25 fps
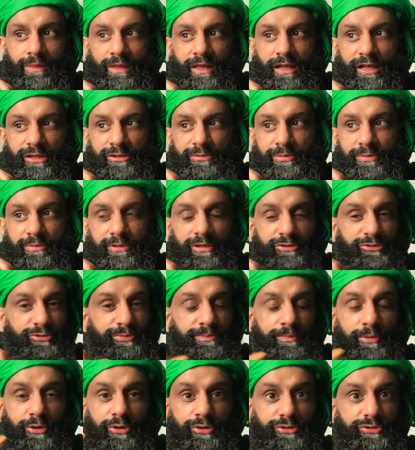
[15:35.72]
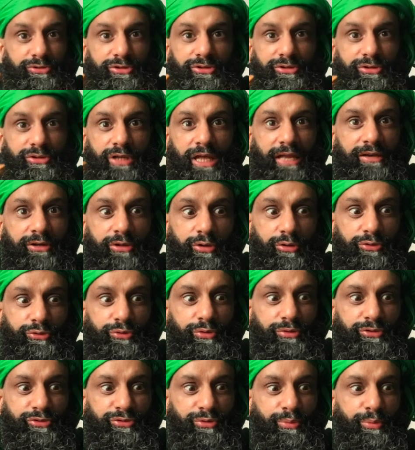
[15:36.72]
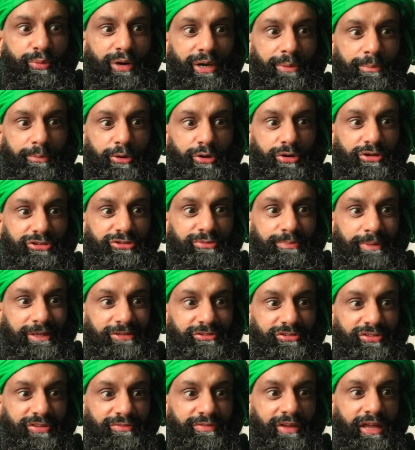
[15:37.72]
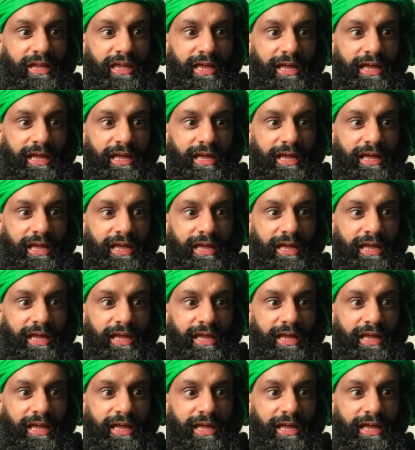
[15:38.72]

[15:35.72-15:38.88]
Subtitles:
suppose you can go to somewhere more expensive